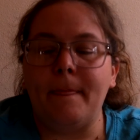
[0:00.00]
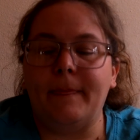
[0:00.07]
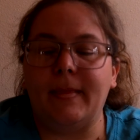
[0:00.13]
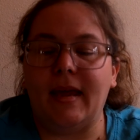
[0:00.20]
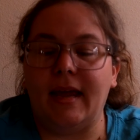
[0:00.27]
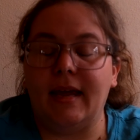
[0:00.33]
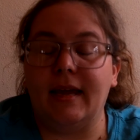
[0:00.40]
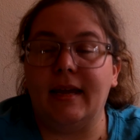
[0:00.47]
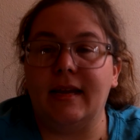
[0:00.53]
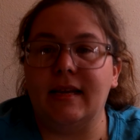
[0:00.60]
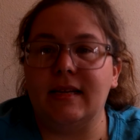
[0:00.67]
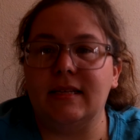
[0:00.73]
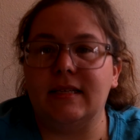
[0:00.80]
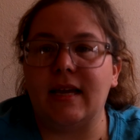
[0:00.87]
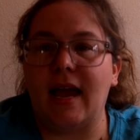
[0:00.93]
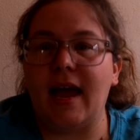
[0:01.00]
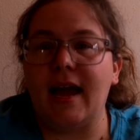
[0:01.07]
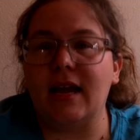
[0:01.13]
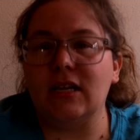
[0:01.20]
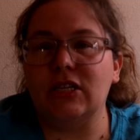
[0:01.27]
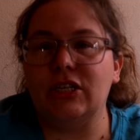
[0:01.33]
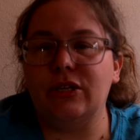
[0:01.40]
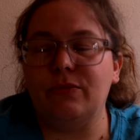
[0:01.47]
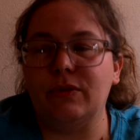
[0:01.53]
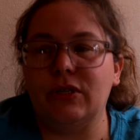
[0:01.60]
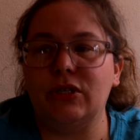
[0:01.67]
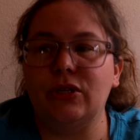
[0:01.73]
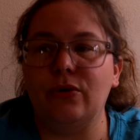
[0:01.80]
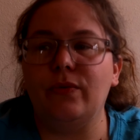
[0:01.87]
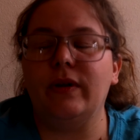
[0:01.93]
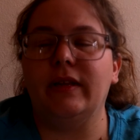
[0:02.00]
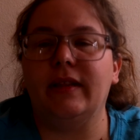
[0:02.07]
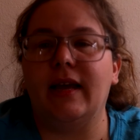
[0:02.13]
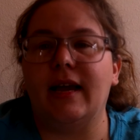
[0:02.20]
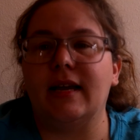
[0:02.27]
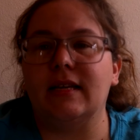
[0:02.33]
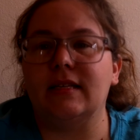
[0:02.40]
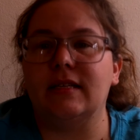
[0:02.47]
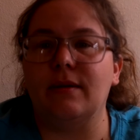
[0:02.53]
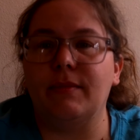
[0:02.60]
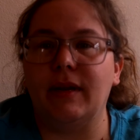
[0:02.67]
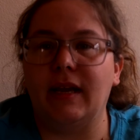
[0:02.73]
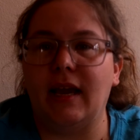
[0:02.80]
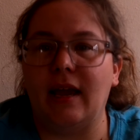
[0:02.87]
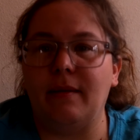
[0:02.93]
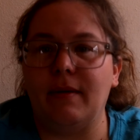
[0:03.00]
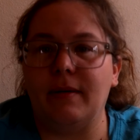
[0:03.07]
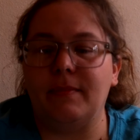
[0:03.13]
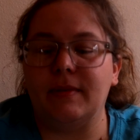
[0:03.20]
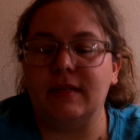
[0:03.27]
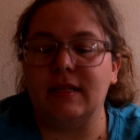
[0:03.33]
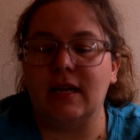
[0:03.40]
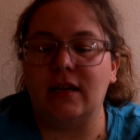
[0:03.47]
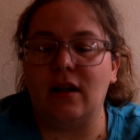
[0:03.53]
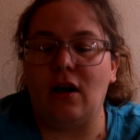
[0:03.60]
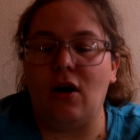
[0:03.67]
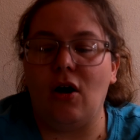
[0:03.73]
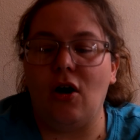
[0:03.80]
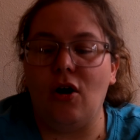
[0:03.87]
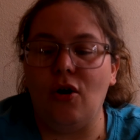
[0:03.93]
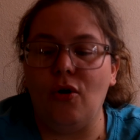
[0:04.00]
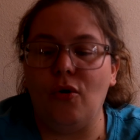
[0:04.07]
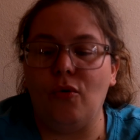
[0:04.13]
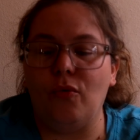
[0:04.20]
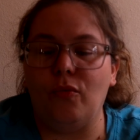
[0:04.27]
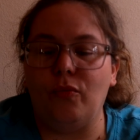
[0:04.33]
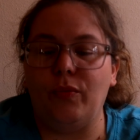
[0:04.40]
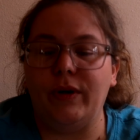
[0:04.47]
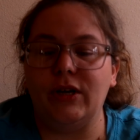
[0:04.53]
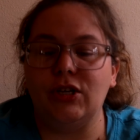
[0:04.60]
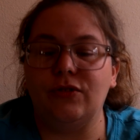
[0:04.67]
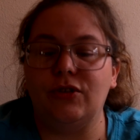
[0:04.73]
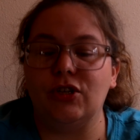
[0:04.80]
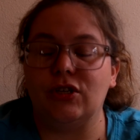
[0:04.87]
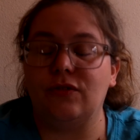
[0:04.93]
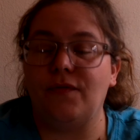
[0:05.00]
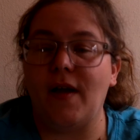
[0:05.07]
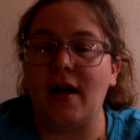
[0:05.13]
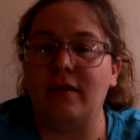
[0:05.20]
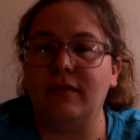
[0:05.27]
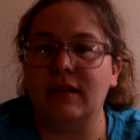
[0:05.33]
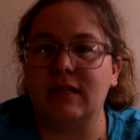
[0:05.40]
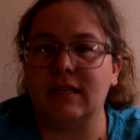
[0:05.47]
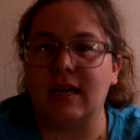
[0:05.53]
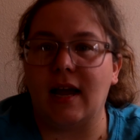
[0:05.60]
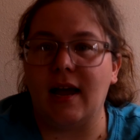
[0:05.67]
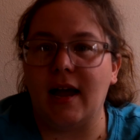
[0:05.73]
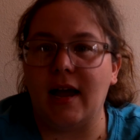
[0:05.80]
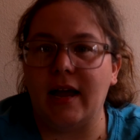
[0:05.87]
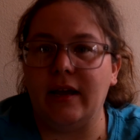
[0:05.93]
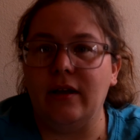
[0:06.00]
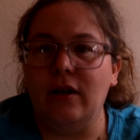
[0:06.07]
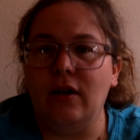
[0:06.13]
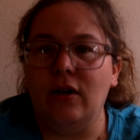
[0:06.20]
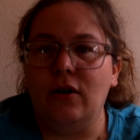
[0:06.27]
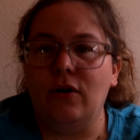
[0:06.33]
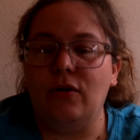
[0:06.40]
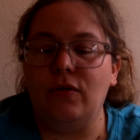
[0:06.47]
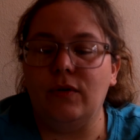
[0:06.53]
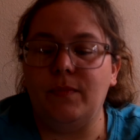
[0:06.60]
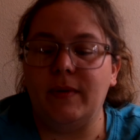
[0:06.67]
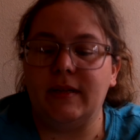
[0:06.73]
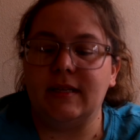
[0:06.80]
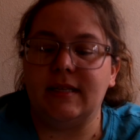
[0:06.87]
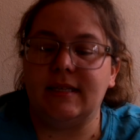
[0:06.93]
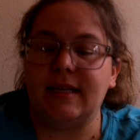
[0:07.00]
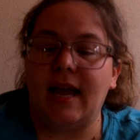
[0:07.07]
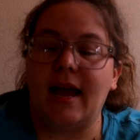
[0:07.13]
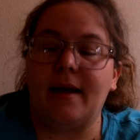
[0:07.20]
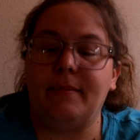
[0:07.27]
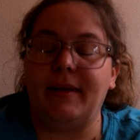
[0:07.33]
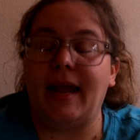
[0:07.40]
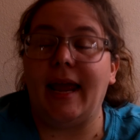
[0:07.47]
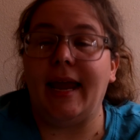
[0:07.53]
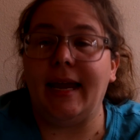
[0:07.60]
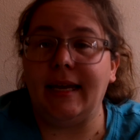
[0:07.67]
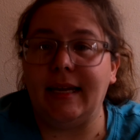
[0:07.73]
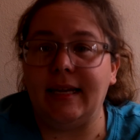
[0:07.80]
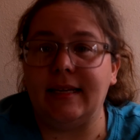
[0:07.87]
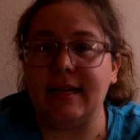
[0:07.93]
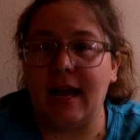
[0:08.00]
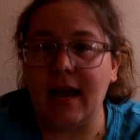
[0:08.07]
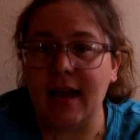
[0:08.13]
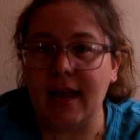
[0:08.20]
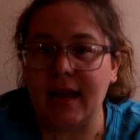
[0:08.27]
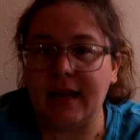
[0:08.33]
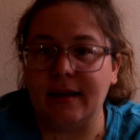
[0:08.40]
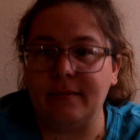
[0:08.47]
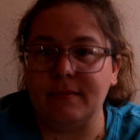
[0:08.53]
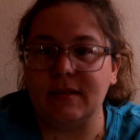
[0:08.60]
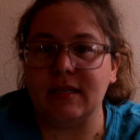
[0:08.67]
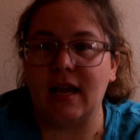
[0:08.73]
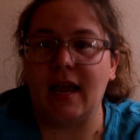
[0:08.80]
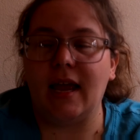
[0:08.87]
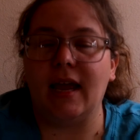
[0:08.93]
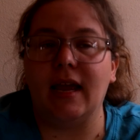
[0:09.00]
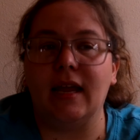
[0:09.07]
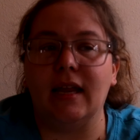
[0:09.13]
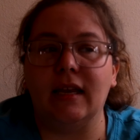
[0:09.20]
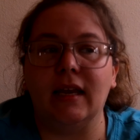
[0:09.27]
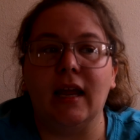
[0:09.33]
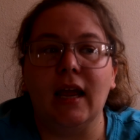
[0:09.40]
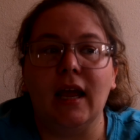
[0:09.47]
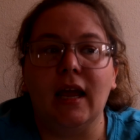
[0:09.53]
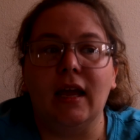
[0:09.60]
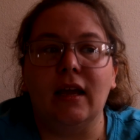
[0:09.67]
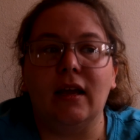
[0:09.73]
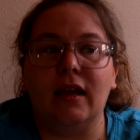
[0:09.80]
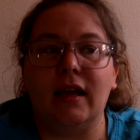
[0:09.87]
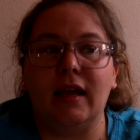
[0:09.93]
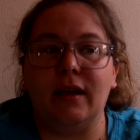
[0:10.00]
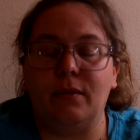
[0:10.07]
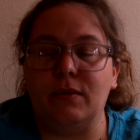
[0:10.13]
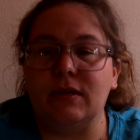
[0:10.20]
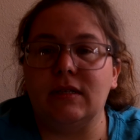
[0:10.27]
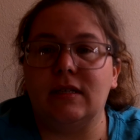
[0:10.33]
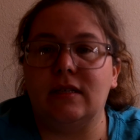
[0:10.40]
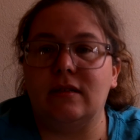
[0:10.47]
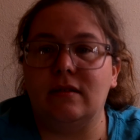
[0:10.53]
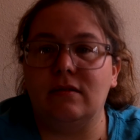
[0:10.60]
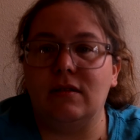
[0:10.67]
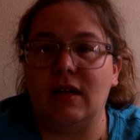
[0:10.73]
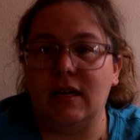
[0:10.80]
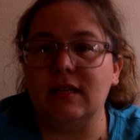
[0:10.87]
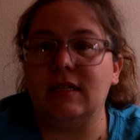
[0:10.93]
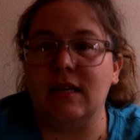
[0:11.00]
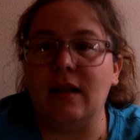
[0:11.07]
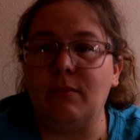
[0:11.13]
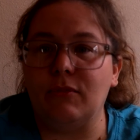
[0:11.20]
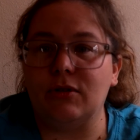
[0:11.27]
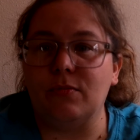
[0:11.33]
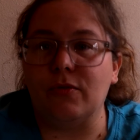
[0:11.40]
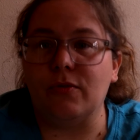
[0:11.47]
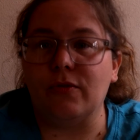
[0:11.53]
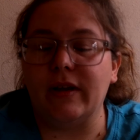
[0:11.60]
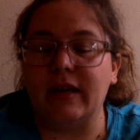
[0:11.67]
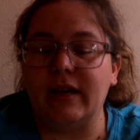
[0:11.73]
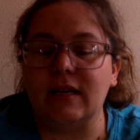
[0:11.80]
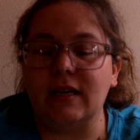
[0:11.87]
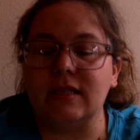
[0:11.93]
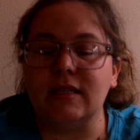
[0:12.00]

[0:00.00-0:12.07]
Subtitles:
And as she was doing that, somebody came up and said, oh, we just found this guy who had been stabbed 80 times, and his name was Maurice.